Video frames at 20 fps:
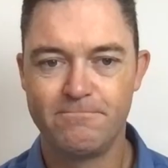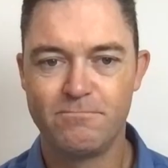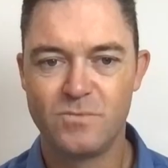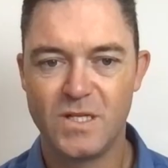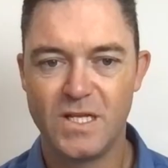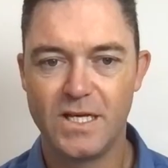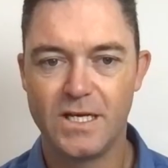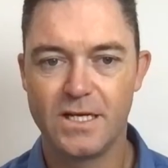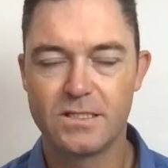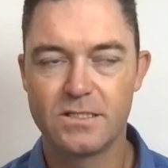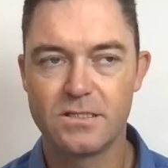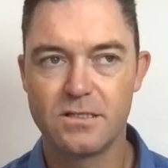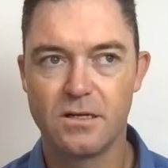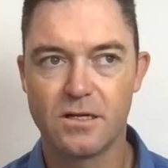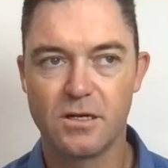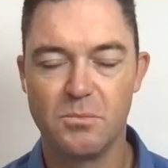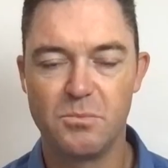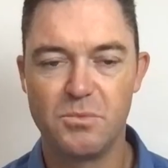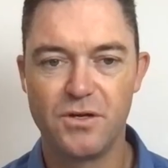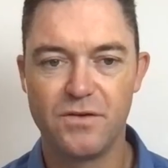Yeah, it's
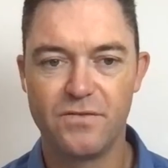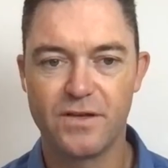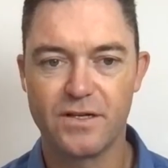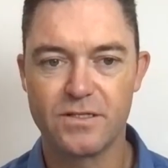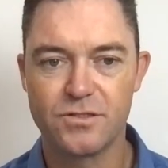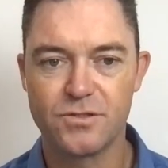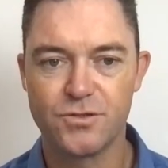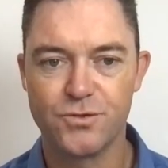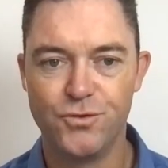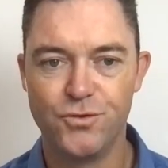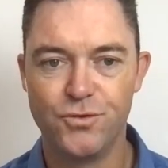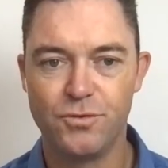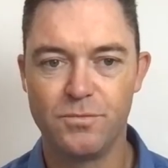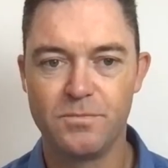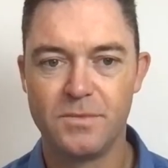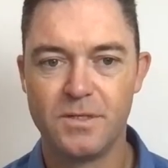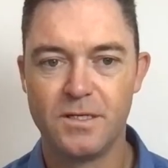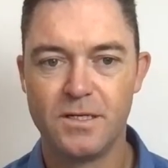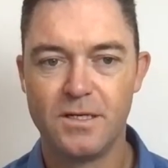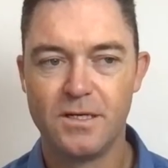like a perfect storm,
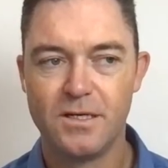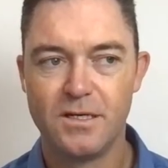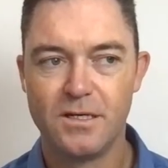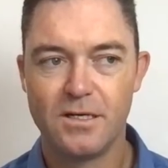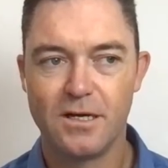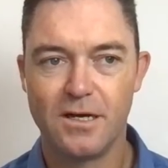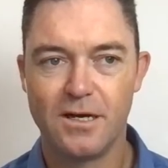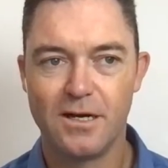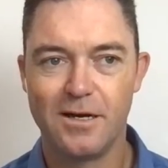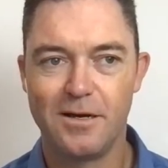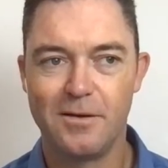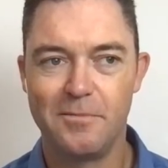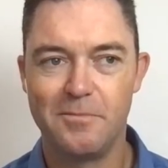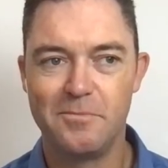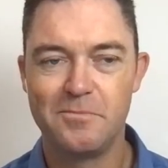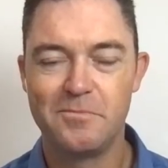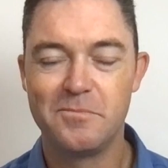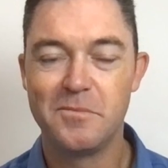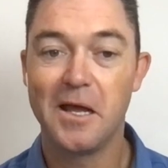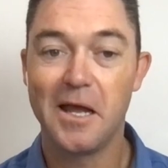
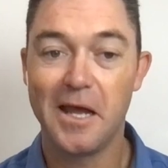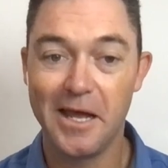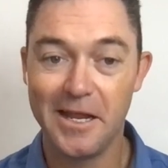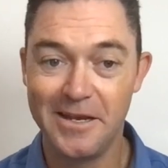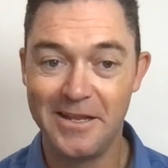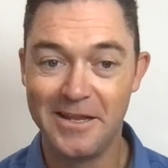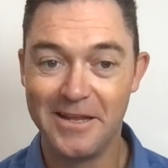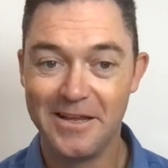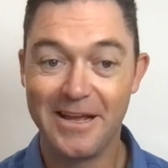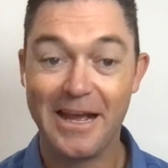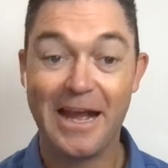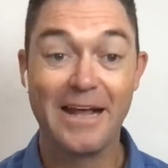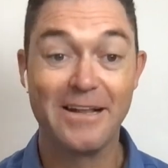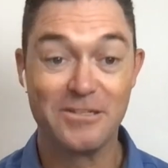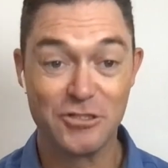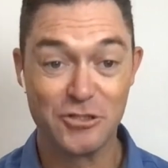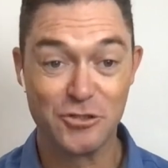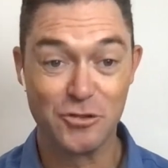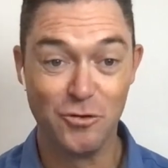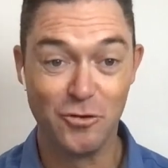and
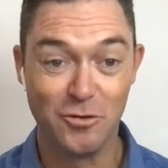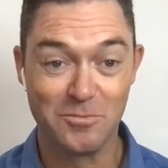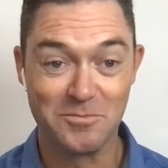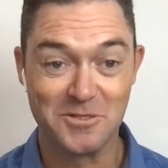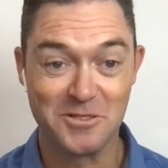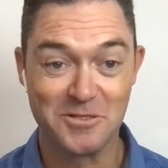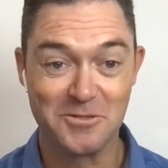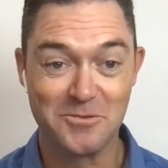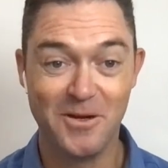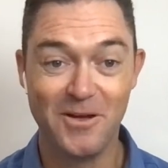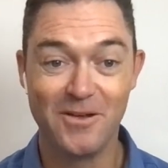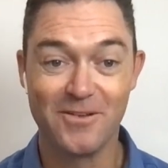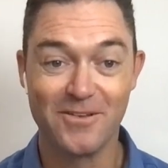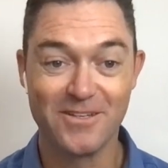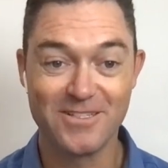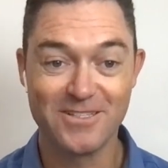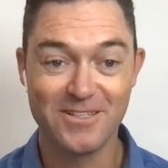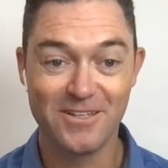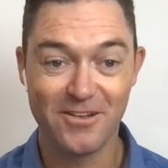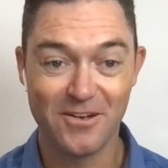storms as well.
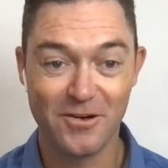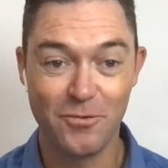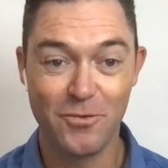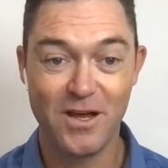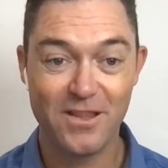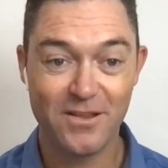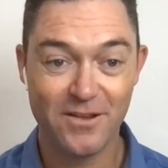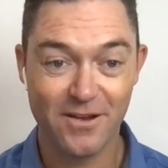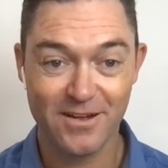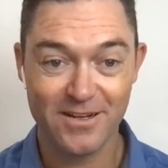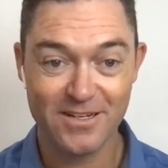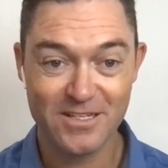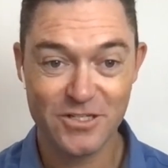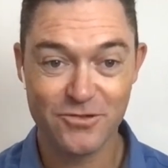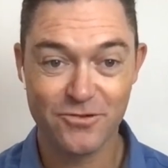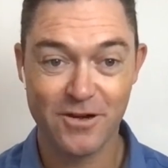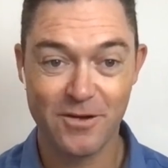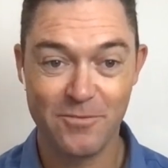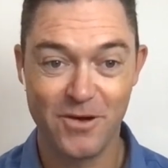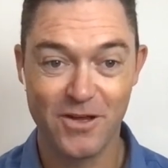There's a lot of
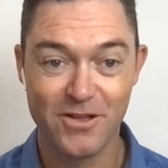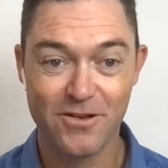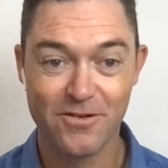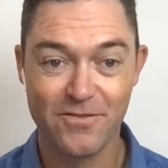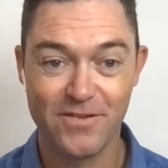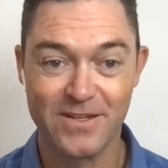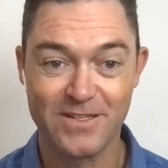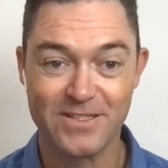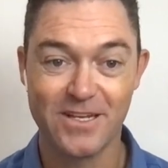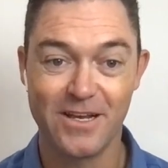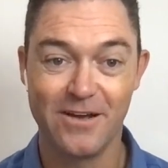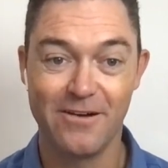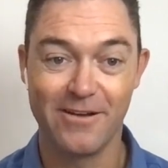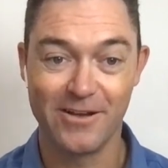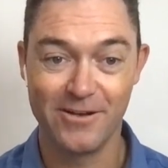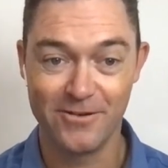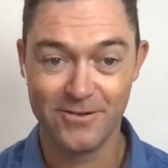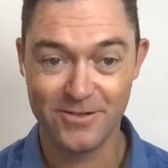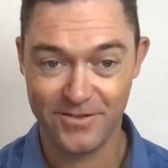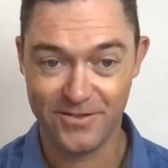extreme weather events
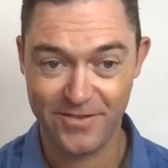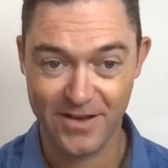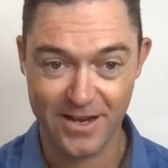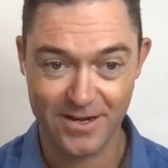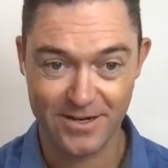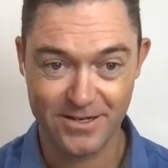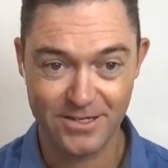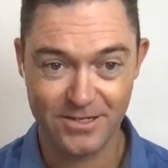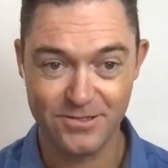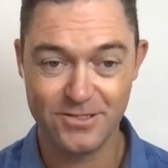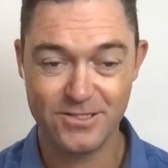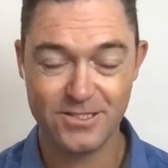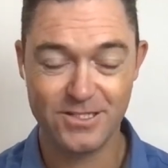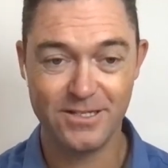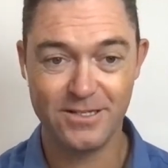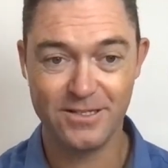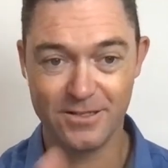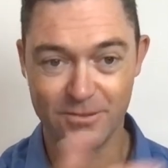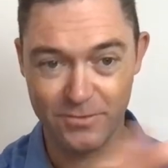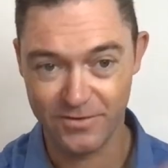going on. You've had it in New
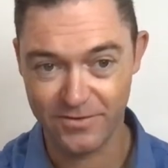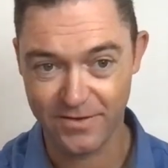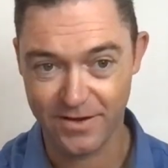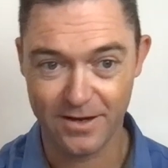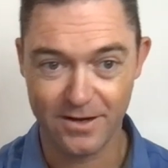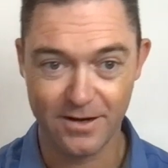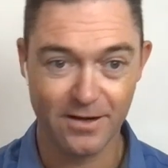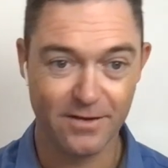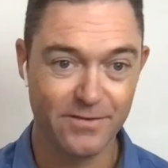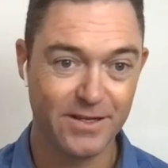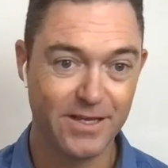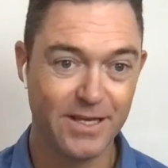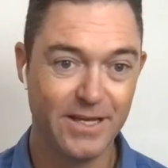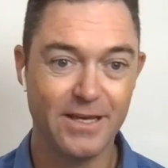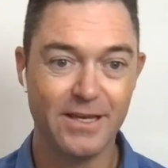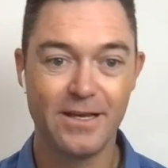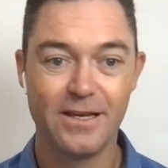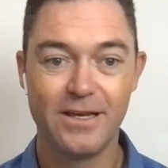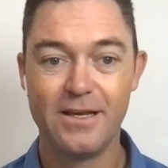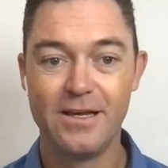Zealand, we've had it over here.